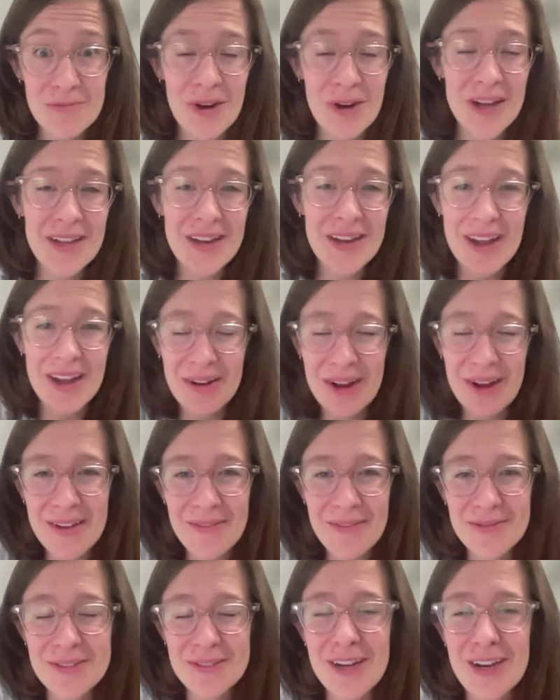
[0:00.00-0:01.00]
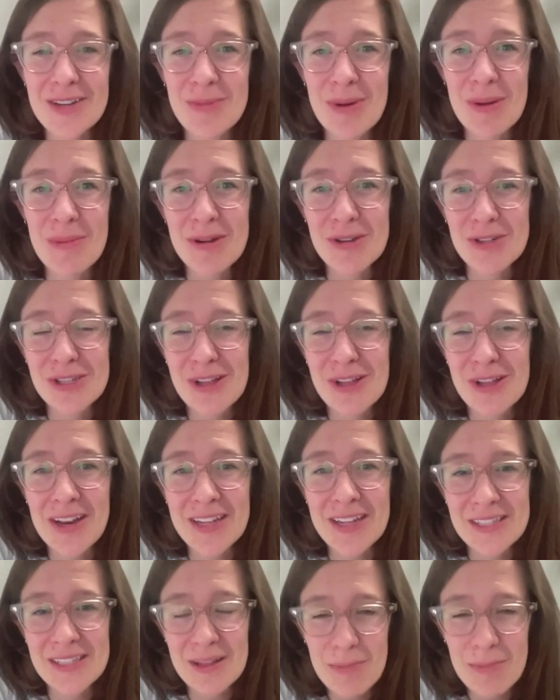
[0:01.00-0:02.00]
Right. I, I've talked to my patients a lot, and
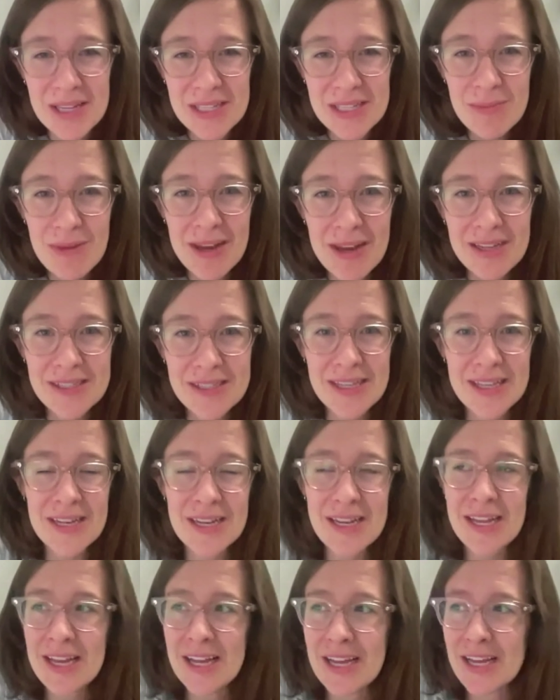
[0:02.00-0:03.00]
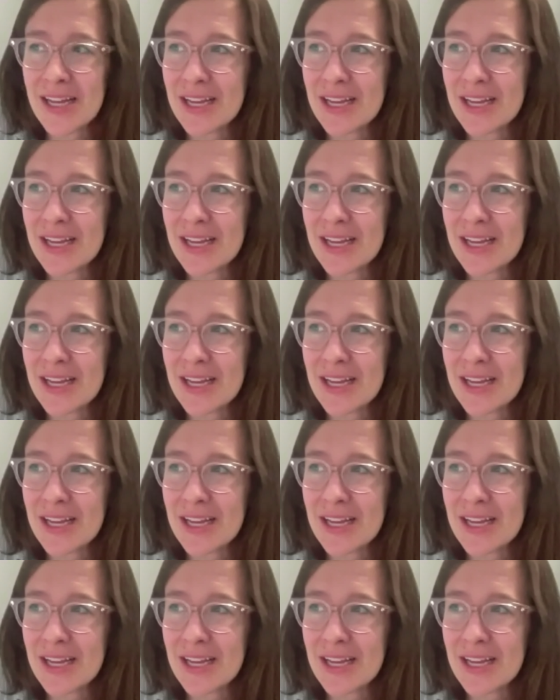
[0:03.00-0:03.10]
I said the best medicine